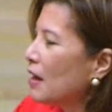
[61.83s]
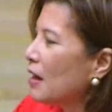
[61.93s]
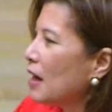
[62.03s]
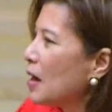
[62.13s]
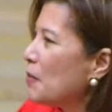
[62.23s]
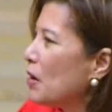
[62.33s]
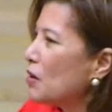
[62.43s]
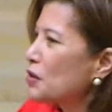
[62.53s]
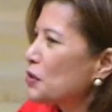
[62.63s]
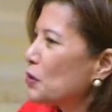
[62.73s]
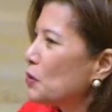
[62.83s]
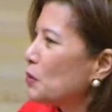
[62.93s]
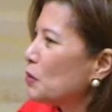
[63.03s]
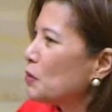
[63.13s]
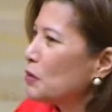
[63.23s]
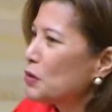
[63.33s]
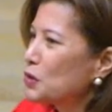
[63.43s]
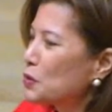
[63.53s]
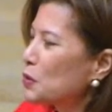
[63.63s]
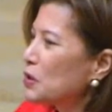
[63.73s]
I'm also
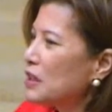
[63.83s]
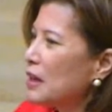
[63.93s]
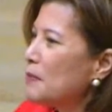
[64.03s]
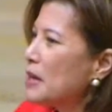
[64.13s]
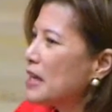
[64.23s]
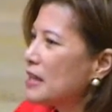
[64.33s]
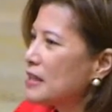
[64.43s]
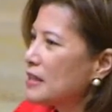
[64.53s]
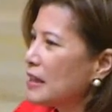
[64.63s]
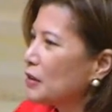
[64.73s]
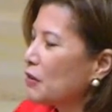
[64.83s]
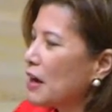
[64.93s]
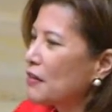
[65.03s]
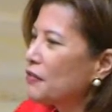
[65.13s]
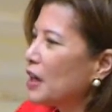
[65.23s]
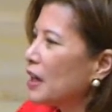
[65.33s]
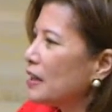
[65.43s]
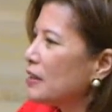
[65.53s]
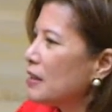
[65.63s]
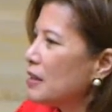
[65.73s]
truly amazed and
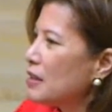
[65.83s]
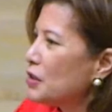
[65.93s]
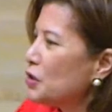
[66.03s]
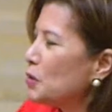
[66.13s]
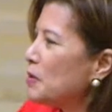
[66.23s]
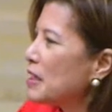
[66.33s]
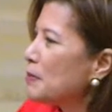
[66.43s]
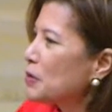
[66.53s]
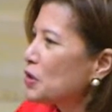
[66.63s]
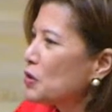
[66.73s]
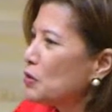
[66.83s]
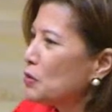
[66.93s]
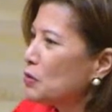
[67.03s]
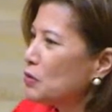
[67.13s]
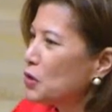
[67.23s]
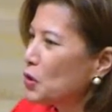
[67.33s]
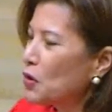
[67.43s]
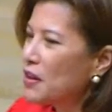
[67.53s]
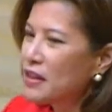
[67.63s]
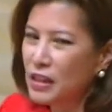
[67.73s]
gratified to be able to
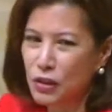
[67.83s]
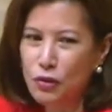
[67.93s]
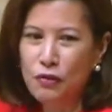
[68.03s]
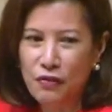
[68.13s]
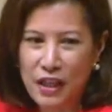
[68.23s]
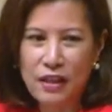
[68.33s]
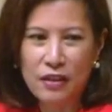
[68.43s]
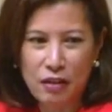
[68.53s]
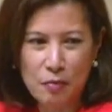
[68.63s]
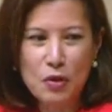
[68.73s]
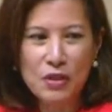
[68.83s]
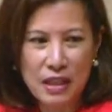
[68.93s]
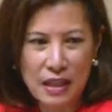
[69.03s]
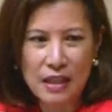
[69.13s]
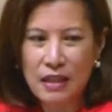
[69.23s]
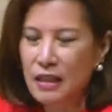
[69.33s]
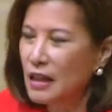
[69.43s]
join the interfaith community